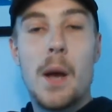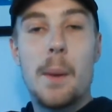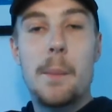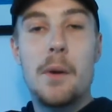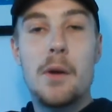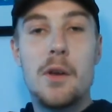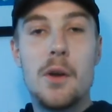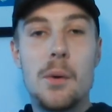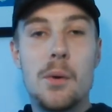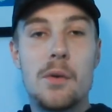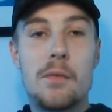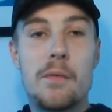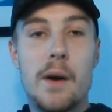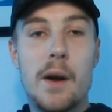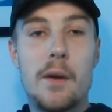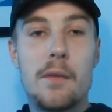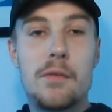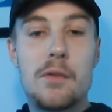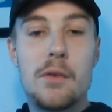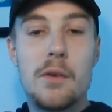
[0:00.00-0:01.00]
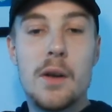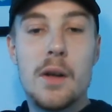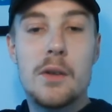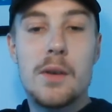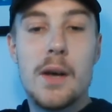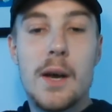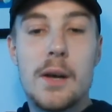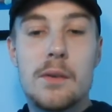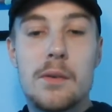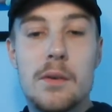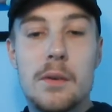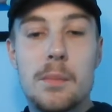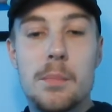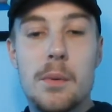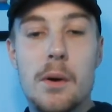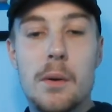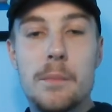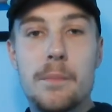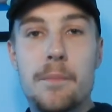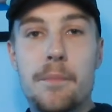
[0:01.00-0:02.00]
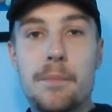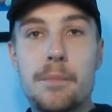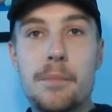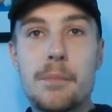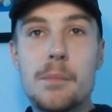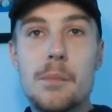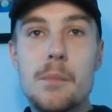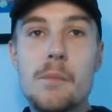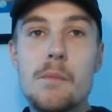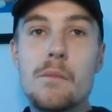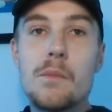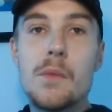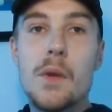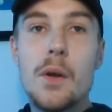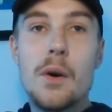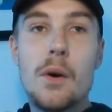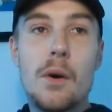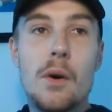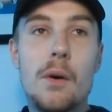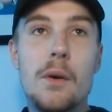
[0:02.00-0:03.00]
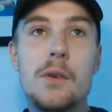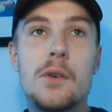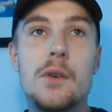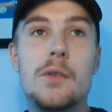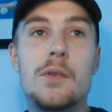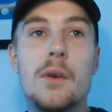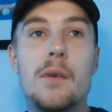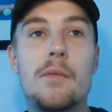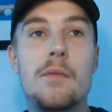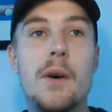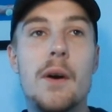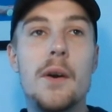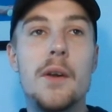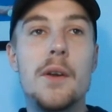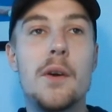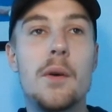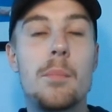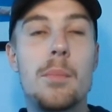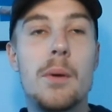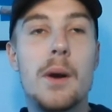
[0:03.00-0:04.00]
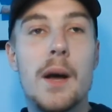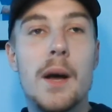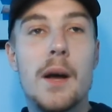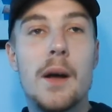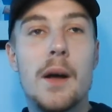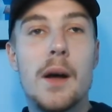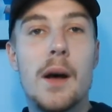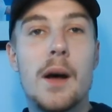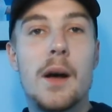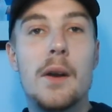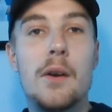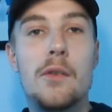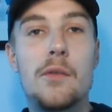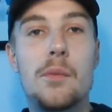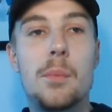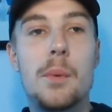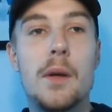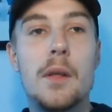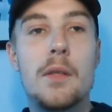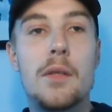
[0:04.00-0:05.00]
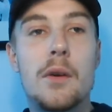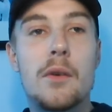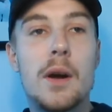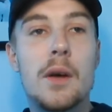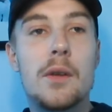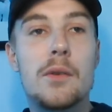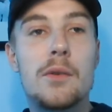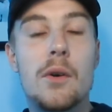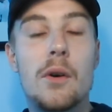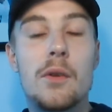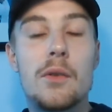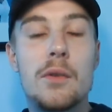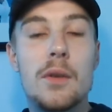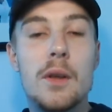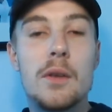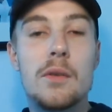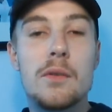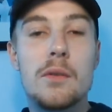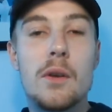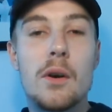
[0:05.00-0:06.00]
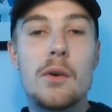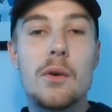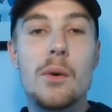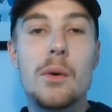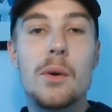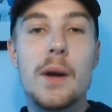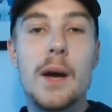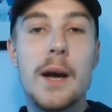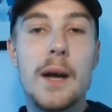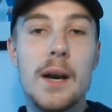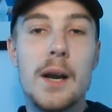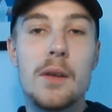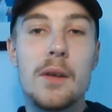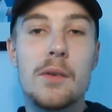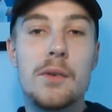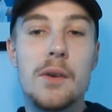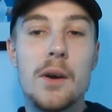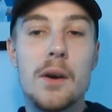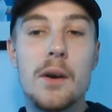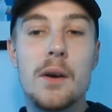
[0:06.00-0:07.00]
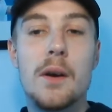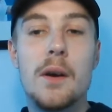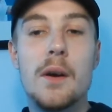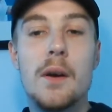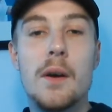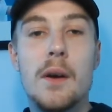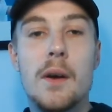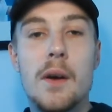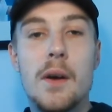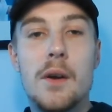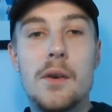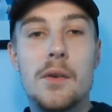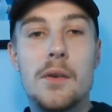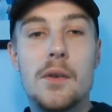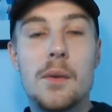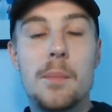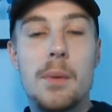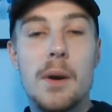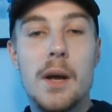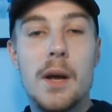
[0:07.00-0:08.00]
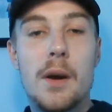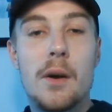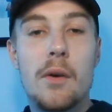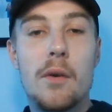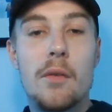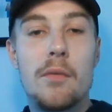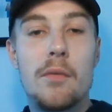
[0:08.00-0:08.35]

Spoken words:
I'm a huge fan of Swiatek's, but she's a very young player, and with the grass court season not going ahead last year, she's a player,